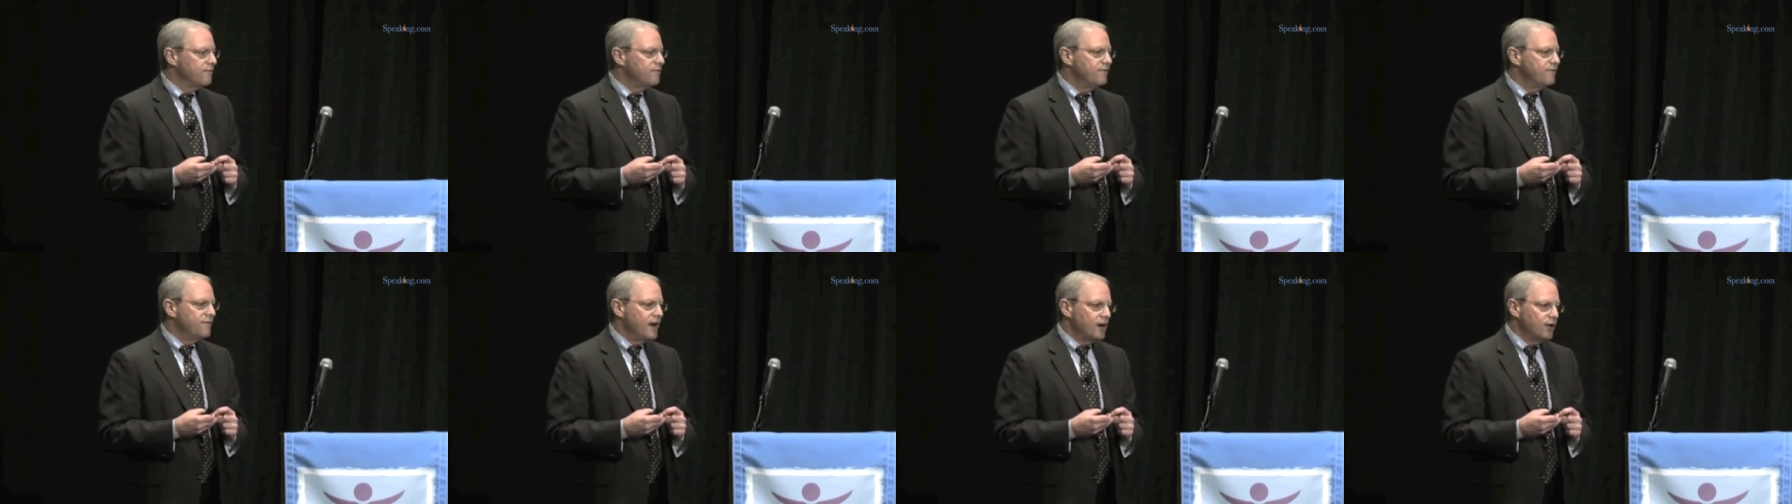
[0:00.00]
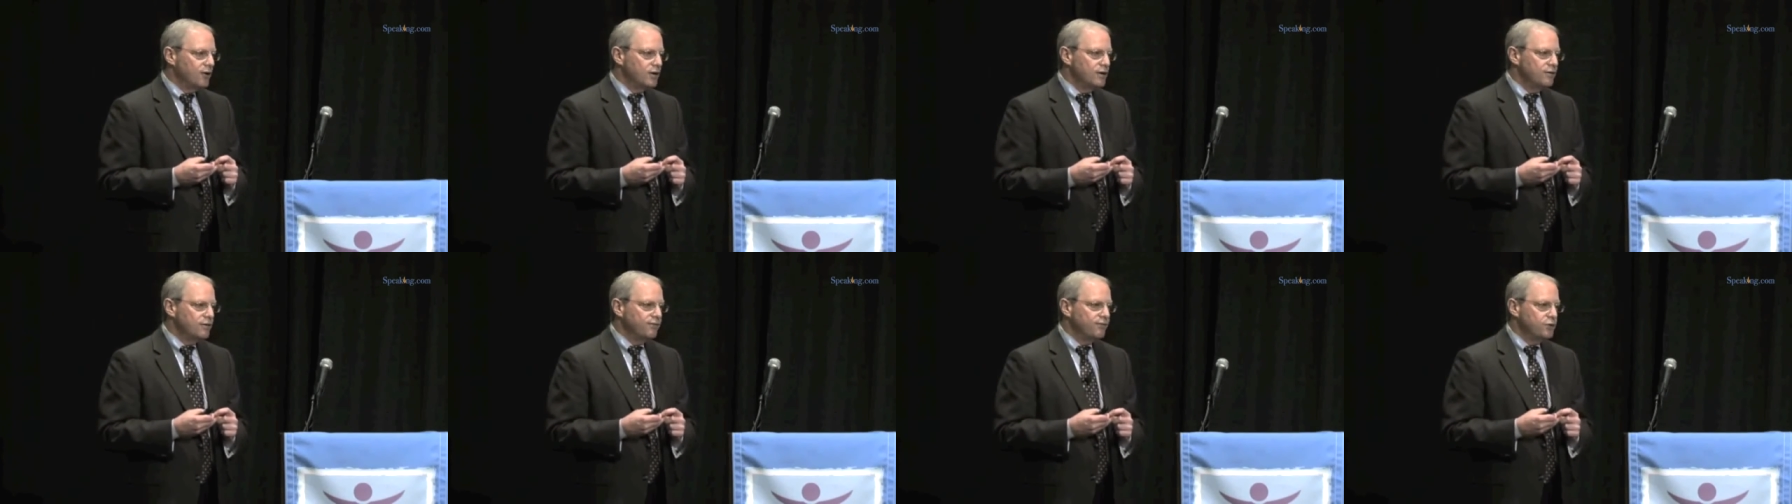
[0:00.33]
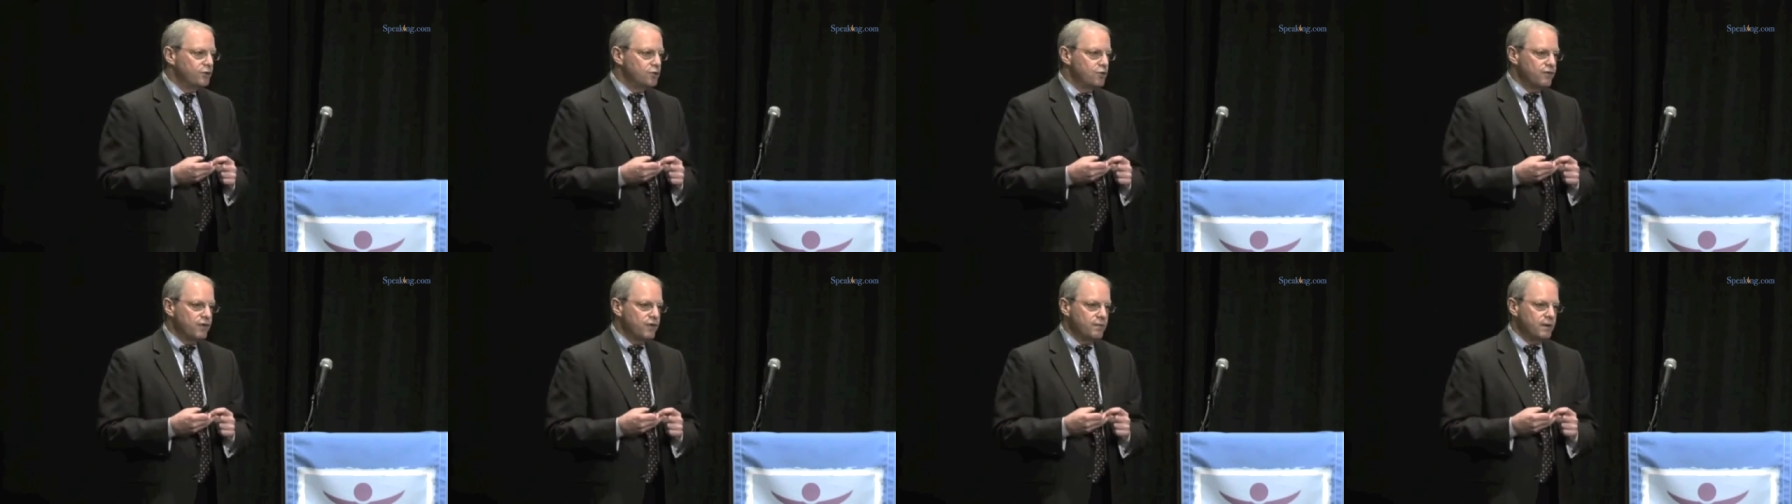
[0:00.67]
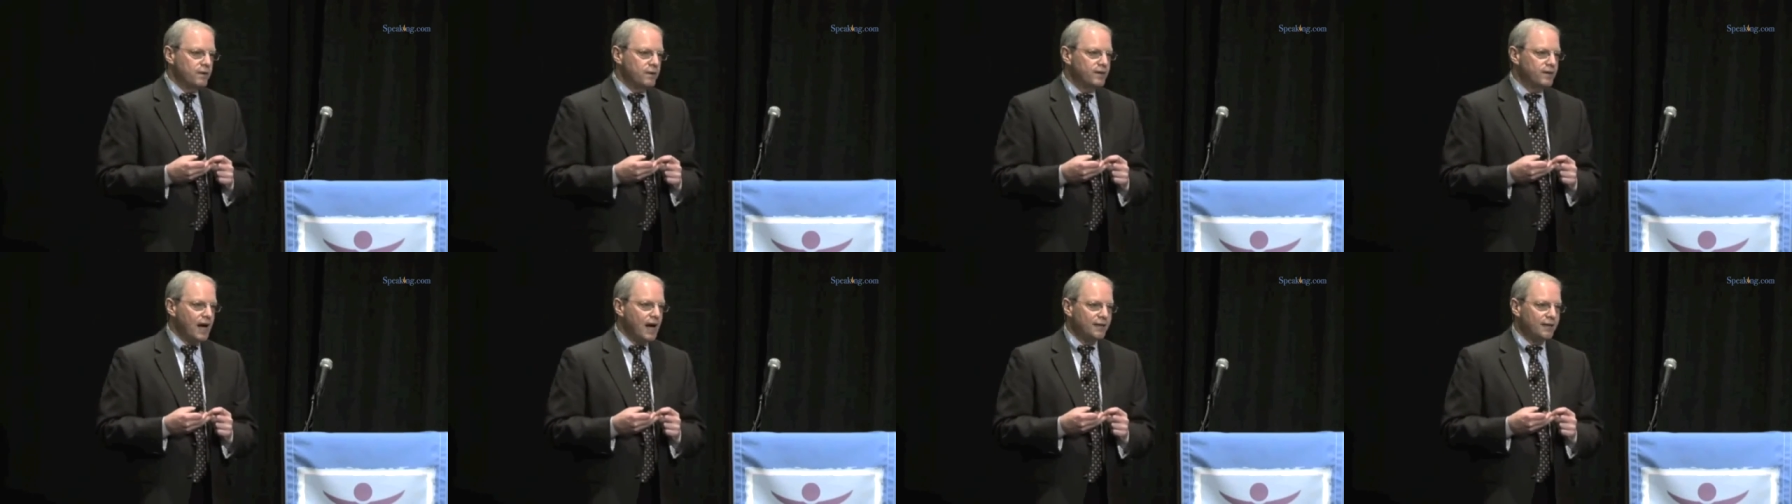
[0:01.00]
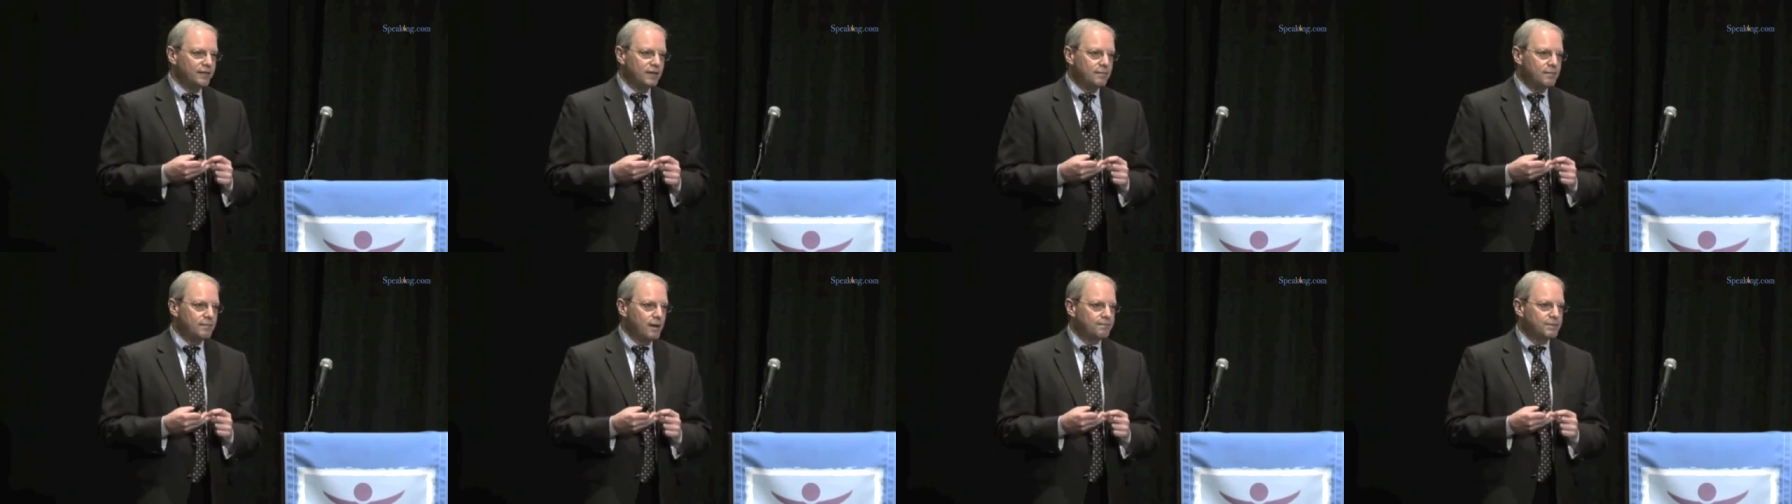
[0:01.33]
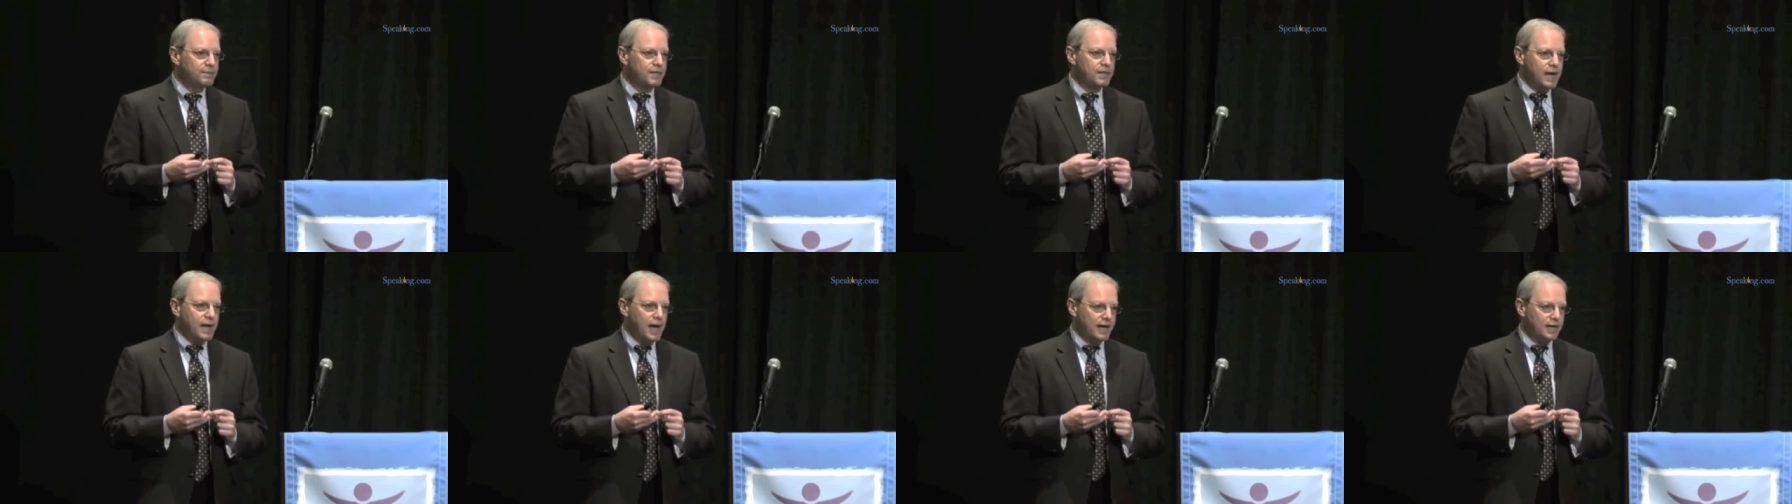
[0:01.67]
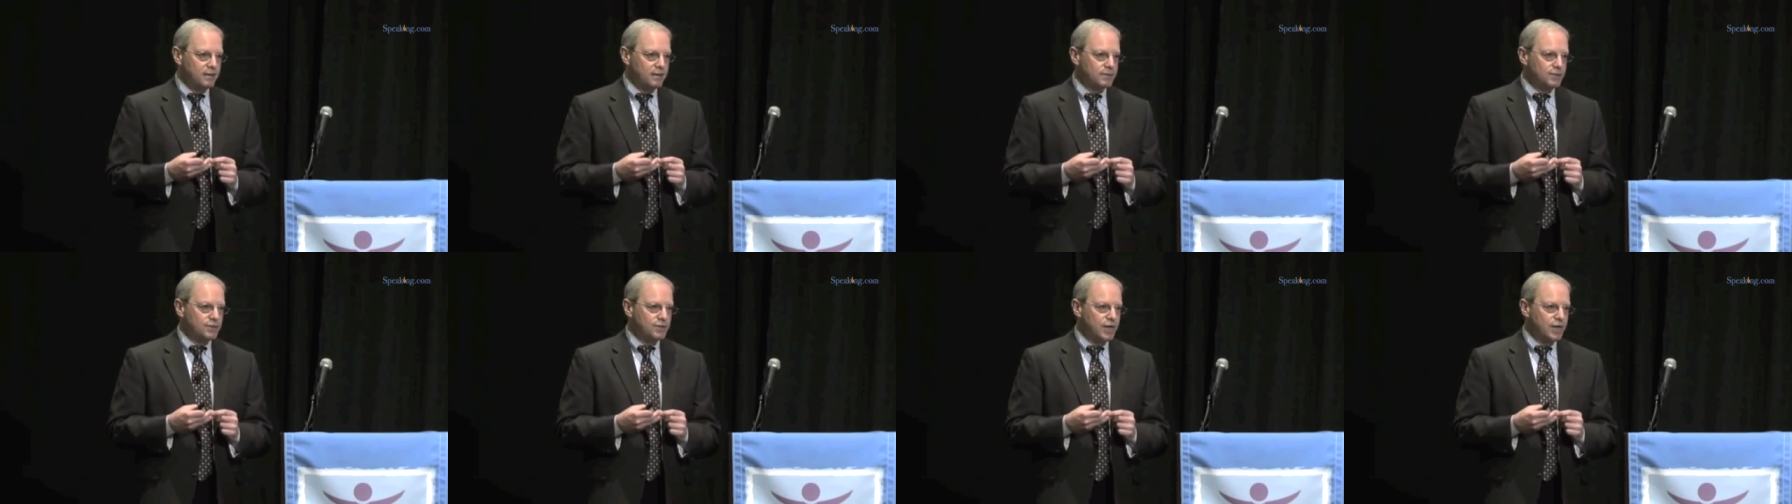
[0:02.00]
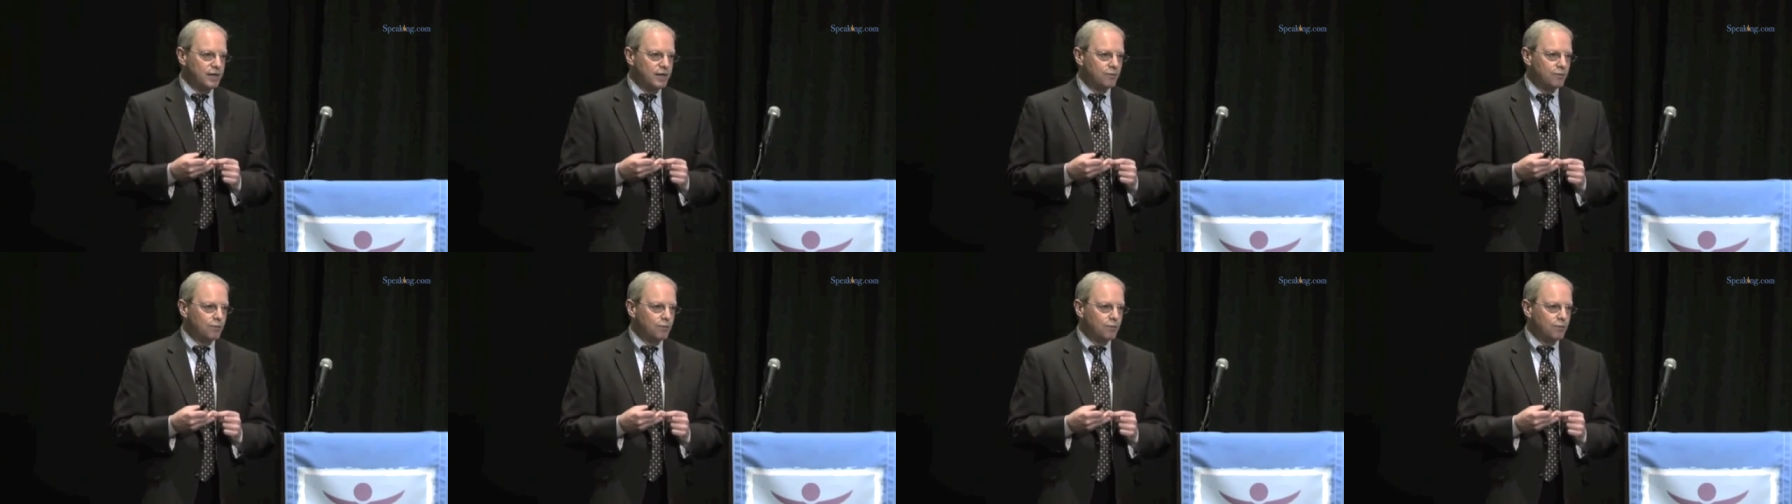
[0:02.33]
Very few of them have gotten them up to 90%.